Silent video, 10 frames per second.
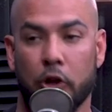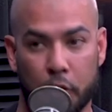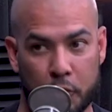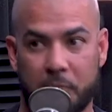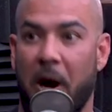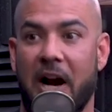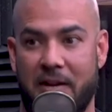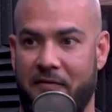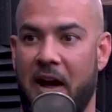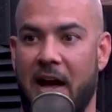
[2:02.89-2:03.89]
lose
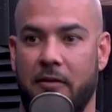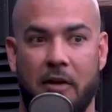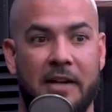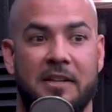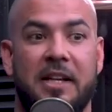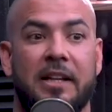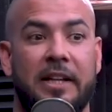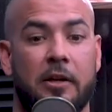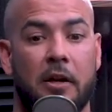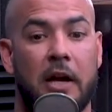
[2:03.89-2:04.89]
body fat, right? To get
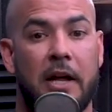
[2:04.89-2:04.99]
leaner.